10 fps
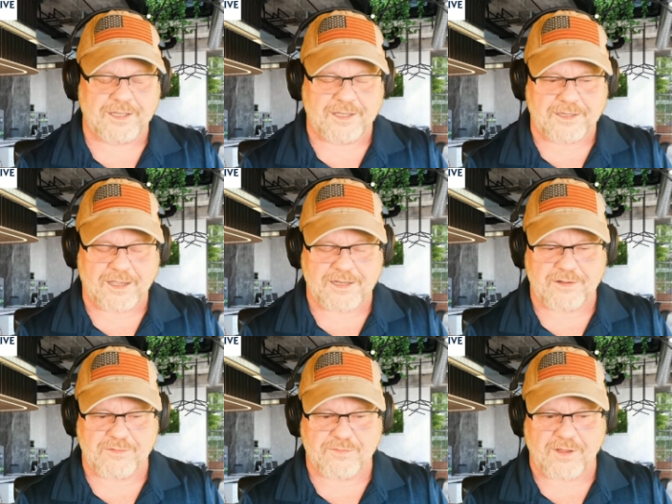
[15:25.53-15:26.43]

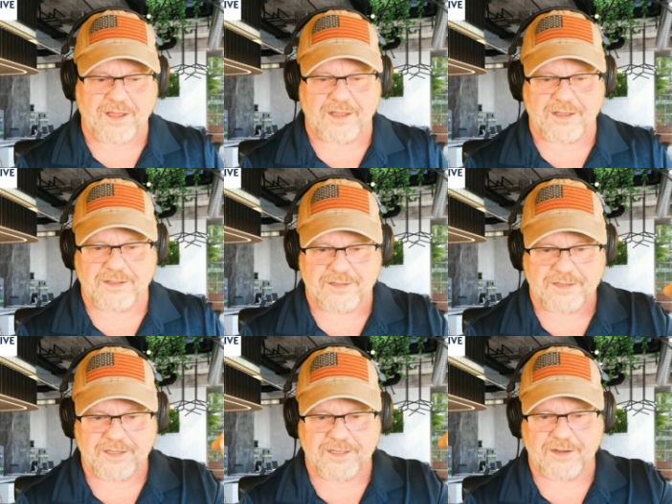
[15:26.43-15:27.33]
kind of uh,
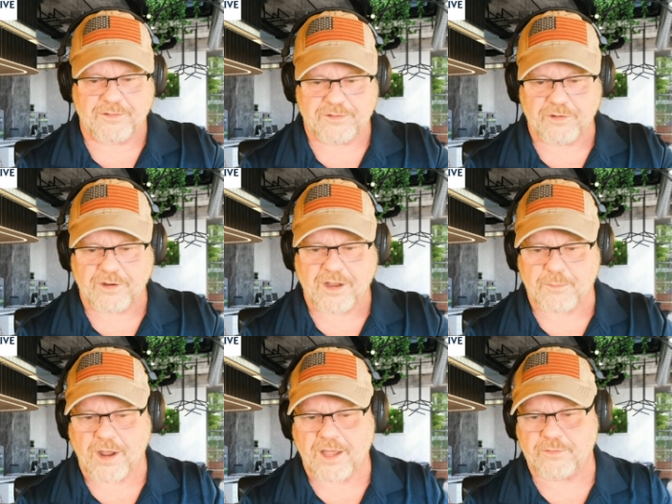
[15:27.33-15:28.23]
you know, show
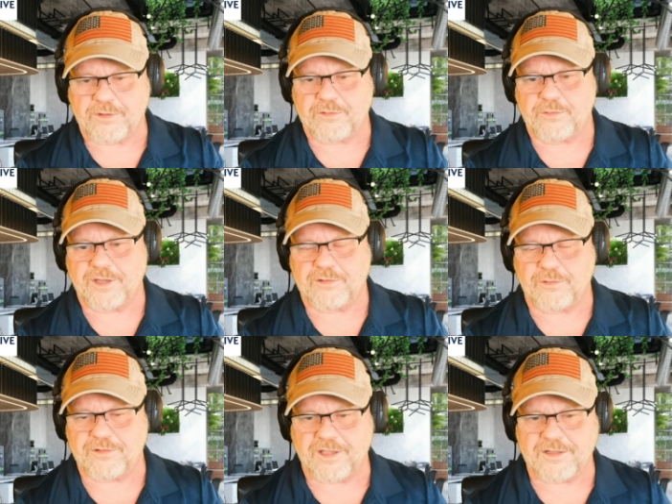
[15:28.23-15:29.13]
camaraderie as we're getting
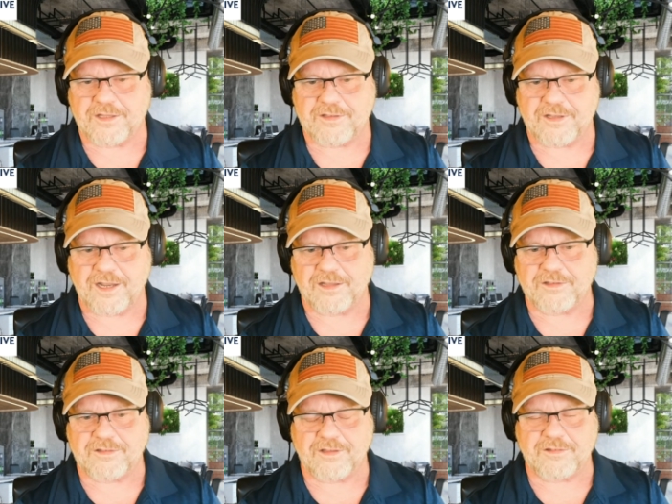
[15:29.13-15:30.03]
towards the end. They said, "Hey,
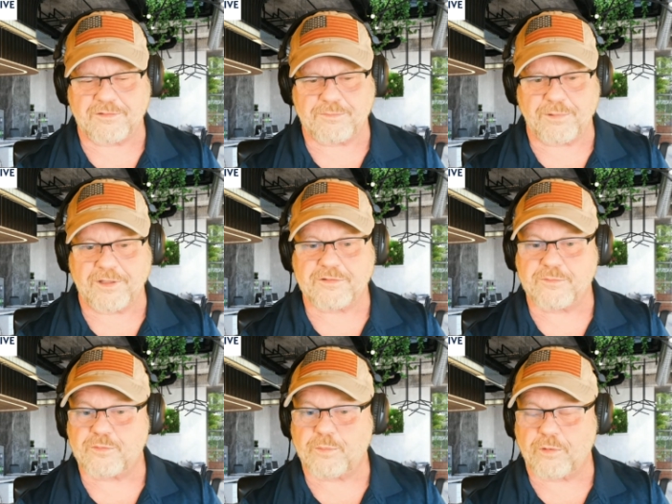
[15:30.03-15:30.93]
let's let's play
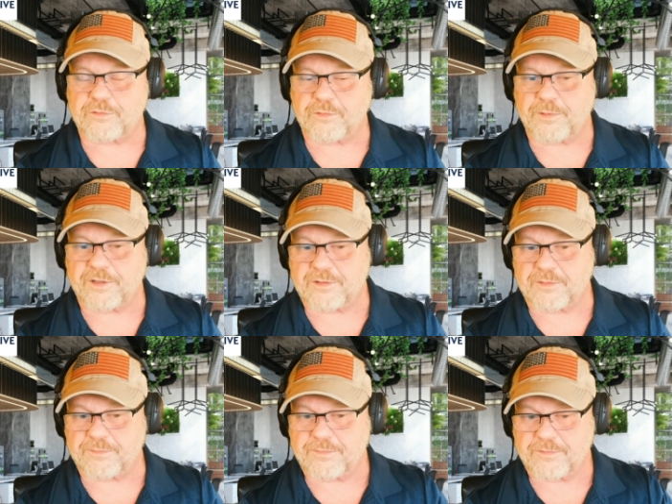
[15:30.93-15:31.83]
some sports. We'll play
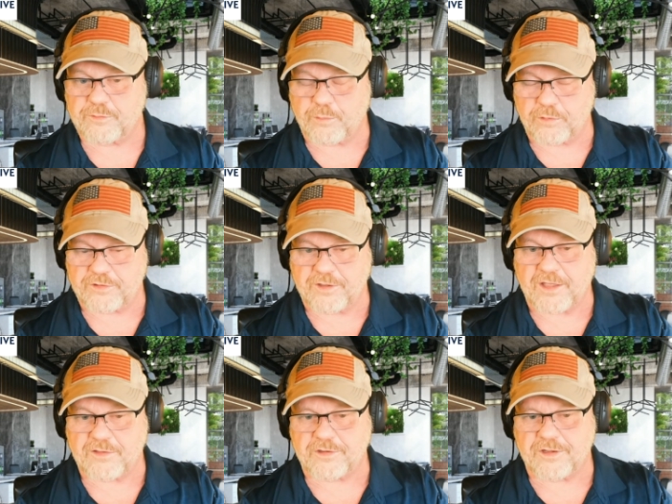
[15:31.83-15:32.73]
some sports. You
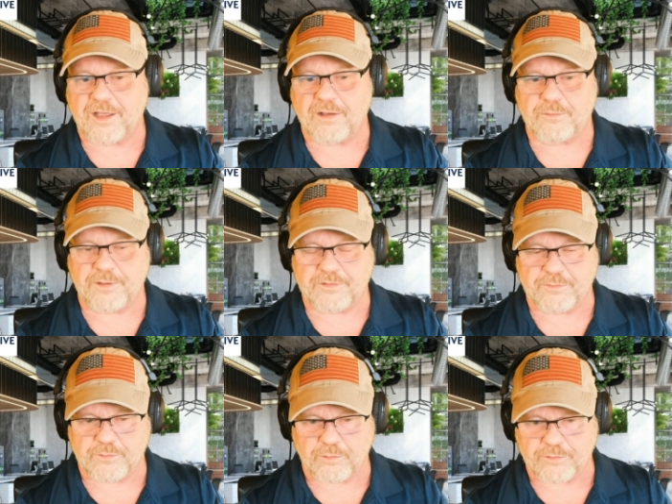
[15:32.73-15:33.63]
guys are good at. We'll play
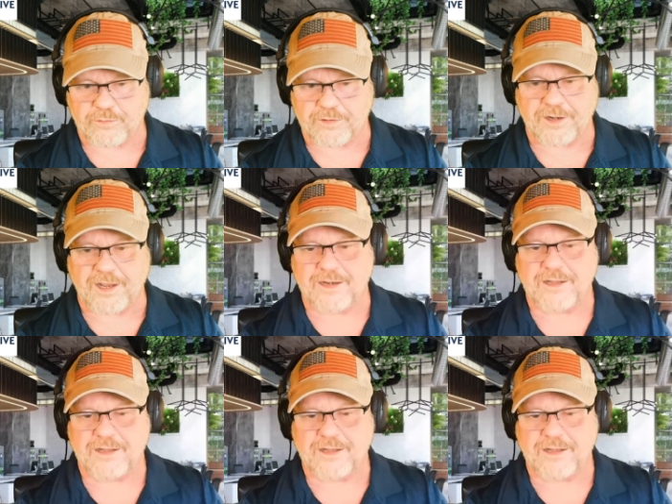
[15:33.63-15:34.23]
some sports. We're good at."